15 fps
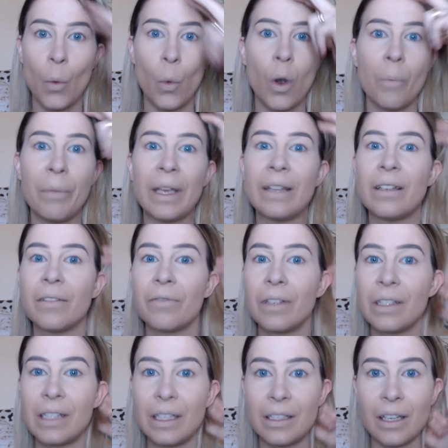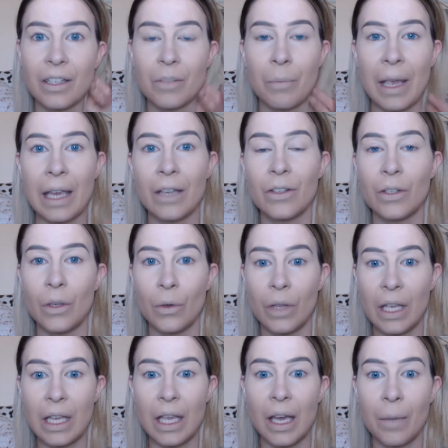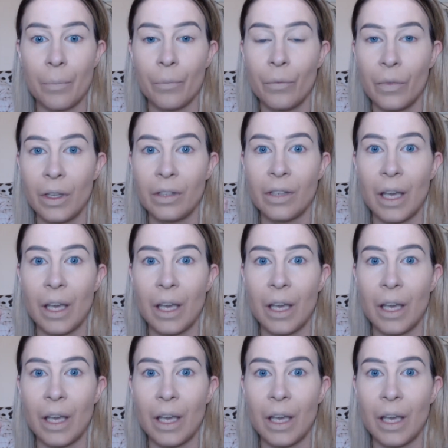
a big difference it does make to the